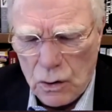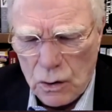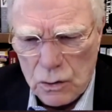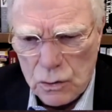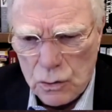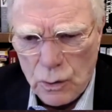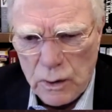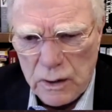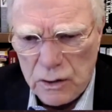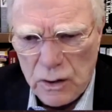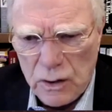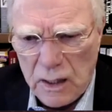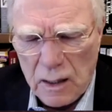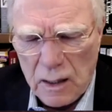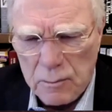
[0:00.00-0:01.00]
doing to
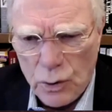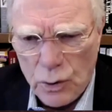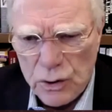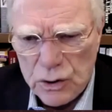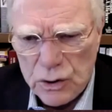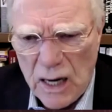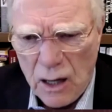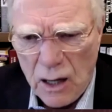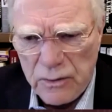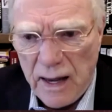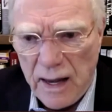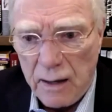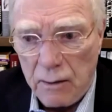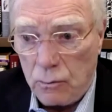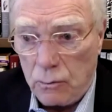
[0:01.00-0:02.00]
the unborn child
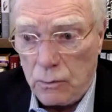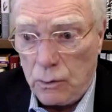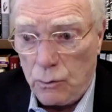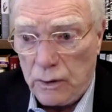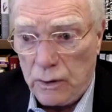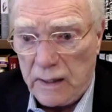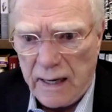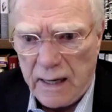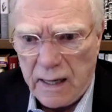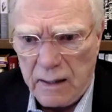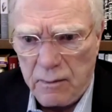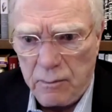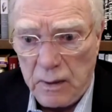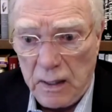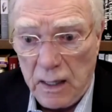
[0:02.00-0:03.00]
with that kind
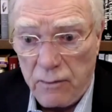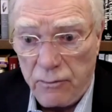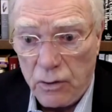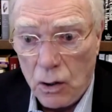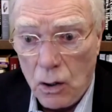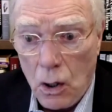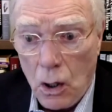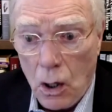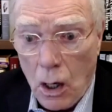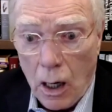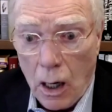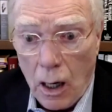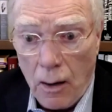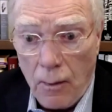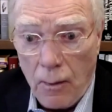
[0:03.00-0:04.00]
of behavior,
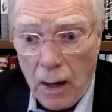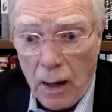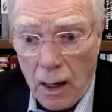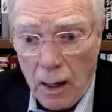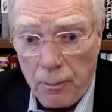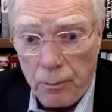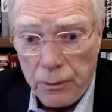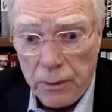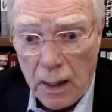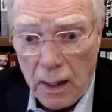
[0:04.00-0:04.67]
and